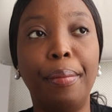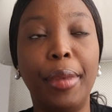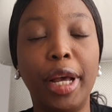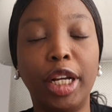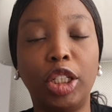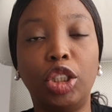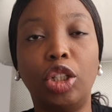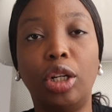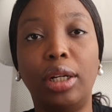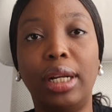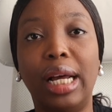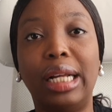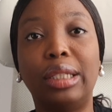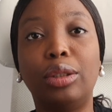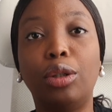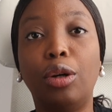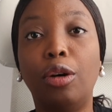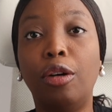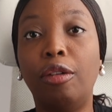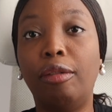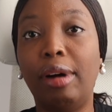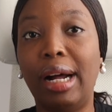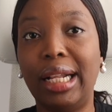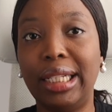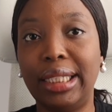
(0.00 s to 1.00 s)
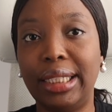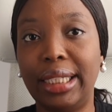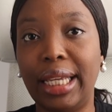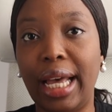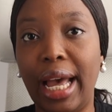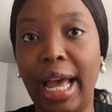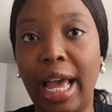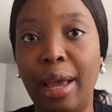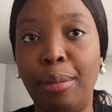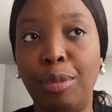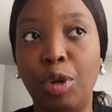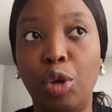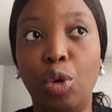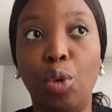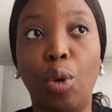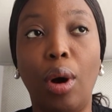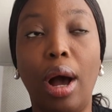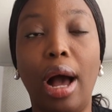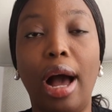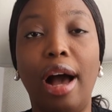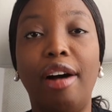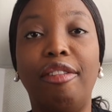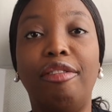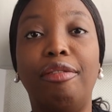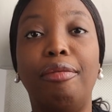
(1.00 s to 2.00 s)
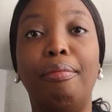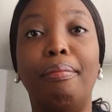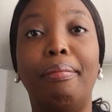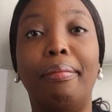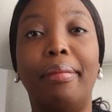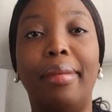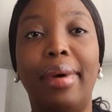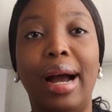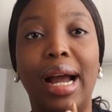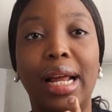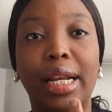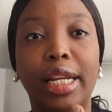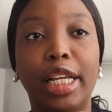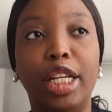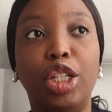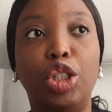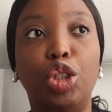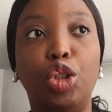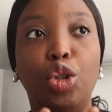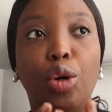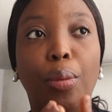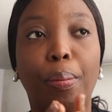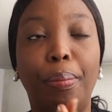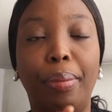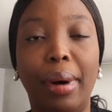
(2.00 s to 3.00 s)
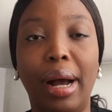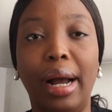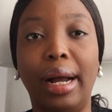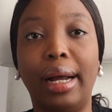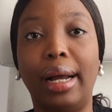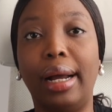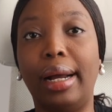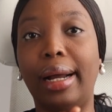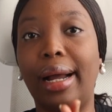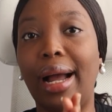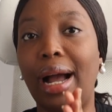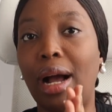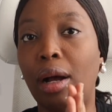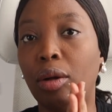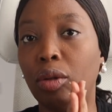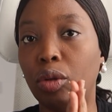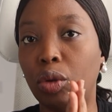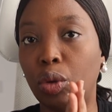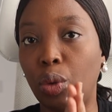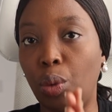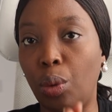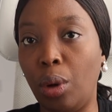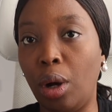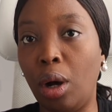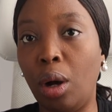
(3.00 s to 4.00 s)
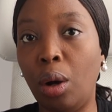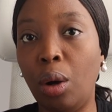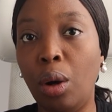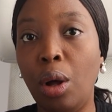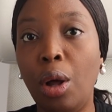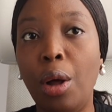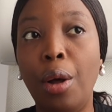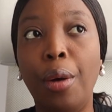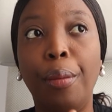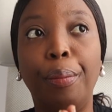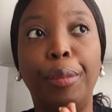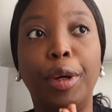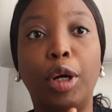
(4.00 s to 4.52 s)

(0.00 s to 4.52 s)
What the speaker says: make sure that over time you have managed your bank account well,